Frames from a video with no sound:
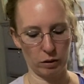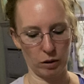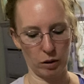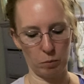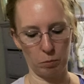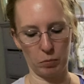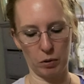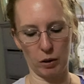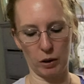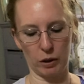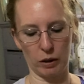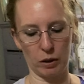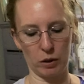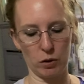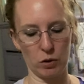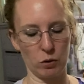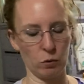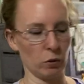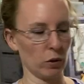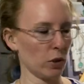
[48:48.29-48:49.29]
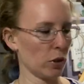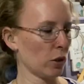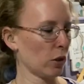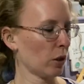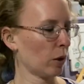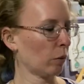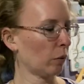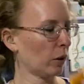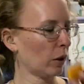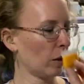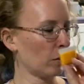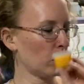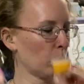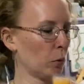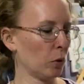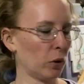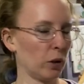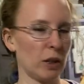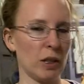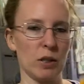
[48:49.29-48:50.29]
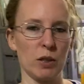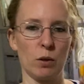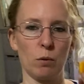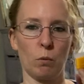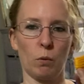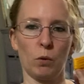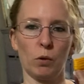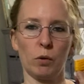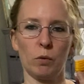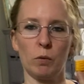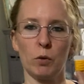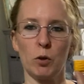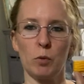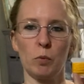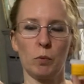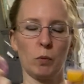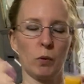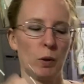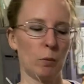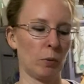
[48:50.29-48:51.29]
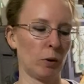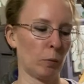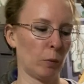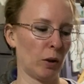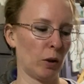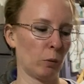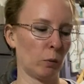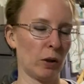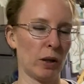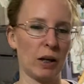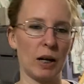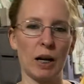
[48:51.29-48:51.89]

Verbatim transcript: I'm probably going to do this. I'm going to have to put these in order first before I put them on the ring.